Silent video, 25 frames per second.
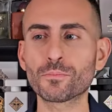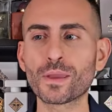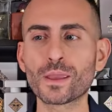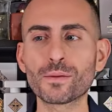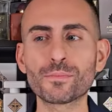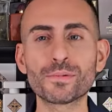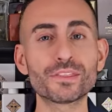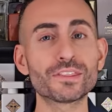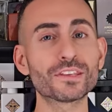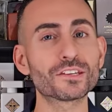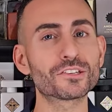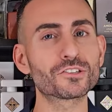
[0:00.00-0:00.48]

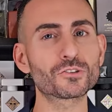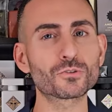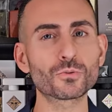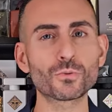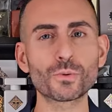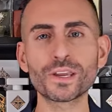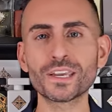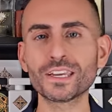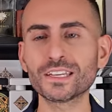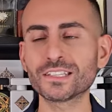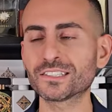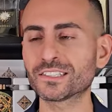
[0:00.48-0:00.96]
maybe the
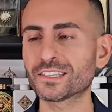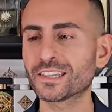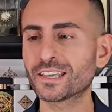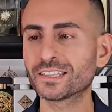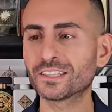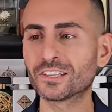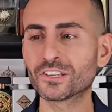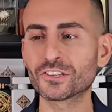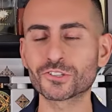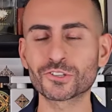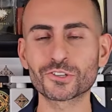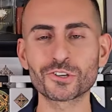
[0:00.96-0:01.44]
sweets,
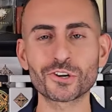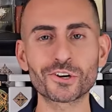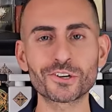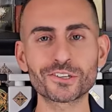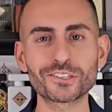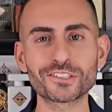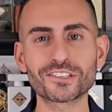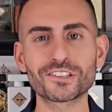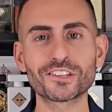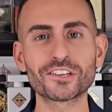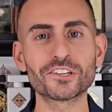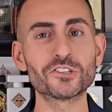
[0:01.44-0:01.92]
the
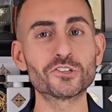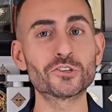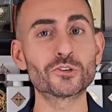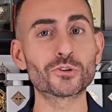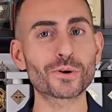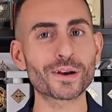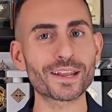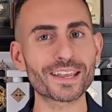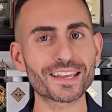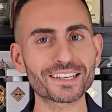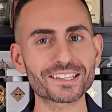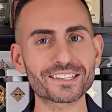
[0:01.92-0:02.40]
desserts, the
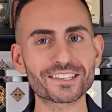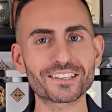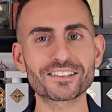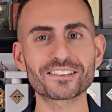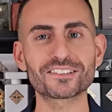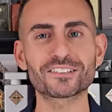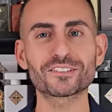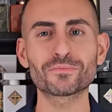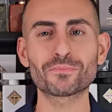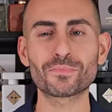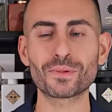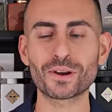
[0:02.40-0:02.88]
drinks,
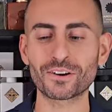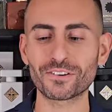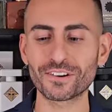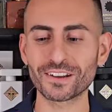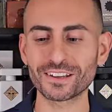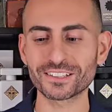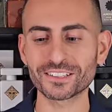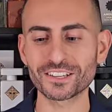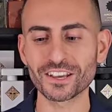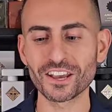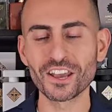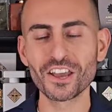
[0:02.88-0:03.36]
the
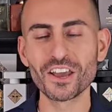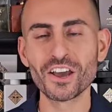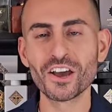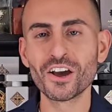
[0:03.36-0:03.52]
spirits.